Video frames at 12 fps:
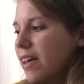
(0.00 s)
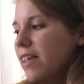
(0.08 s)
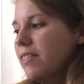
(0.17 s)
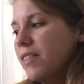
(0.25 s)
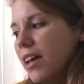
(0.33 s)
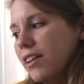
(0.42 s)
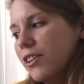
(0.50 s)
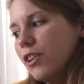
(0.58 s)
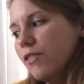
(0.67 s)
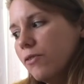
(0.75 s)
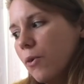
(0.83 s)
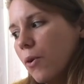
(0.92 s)
Thank you
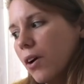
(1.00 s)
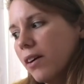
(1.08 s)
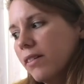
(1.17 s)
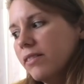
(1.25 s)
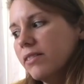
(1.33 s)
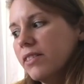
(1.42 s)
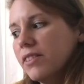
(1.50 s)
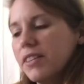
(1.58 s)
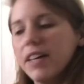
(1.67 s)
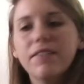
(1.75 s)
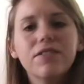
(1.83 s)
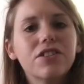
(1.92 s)
for the
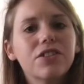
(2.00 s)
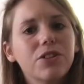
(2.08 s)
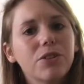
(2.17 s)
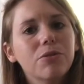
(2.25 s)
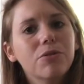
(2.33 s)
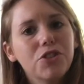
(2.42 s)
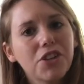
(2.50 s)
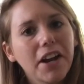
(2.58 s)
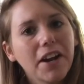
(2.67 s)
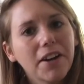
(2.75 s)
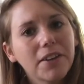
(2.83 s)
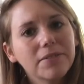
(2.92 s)
gifts you share.